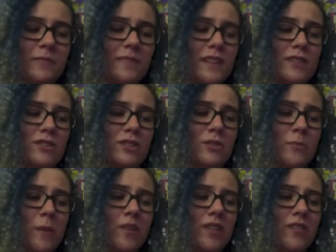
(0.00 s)
Do you
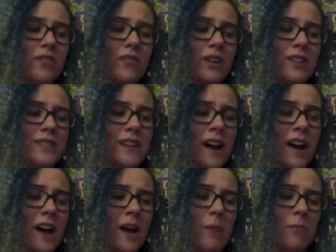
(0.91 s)
remember the first
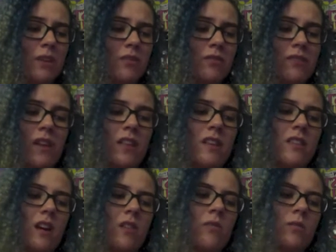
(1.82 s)
time you fell in
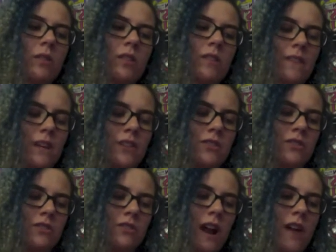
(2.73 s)
love with a
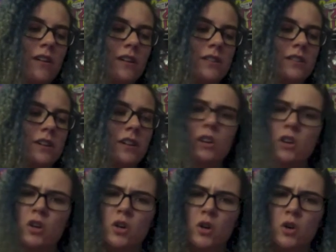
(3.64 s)
fictional character?
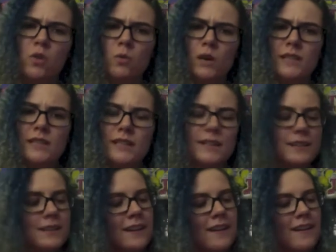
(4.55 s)
Who was
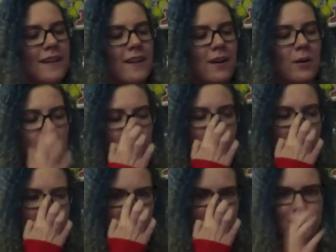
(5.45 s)
it?
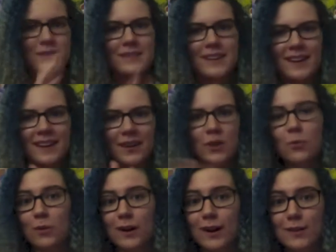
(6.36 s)
Well, this was like
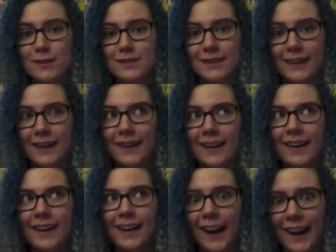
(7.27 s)
when I was like
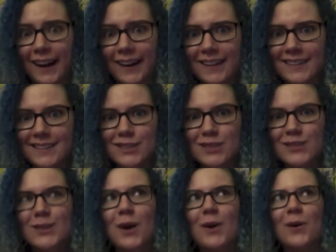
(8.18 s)
8,
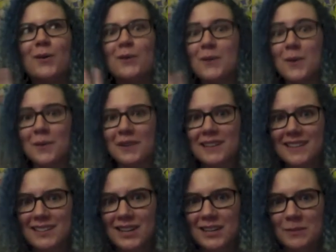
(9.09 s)
so no one
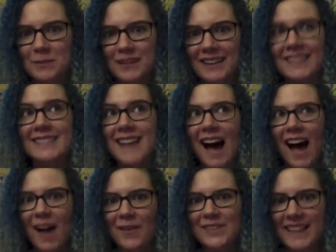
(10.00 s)
can judge me because
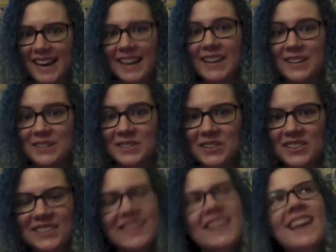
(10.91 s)
I was 8 years old.